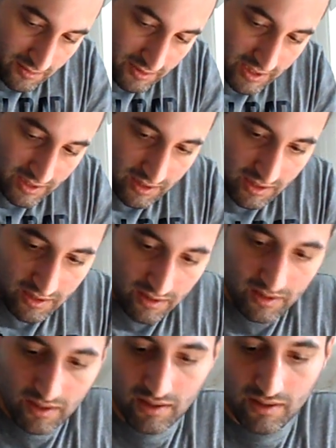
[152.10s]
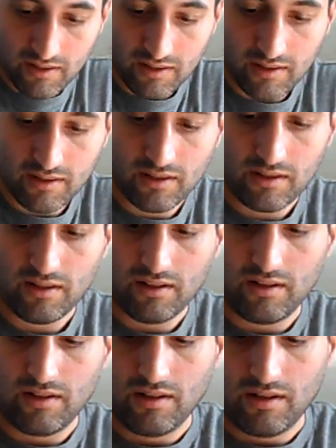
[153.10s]
coming in here,
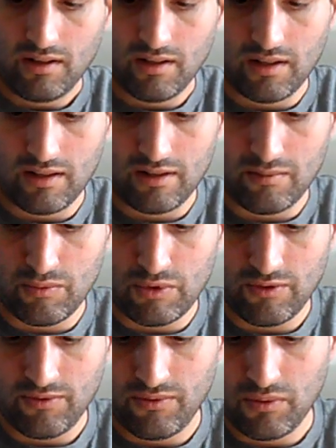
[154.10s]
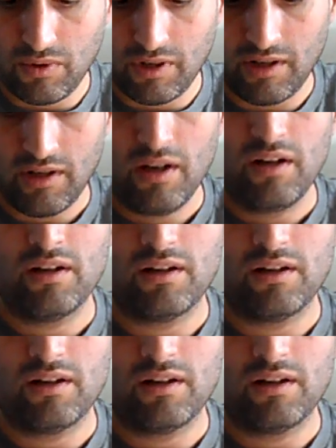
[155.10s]
and number four.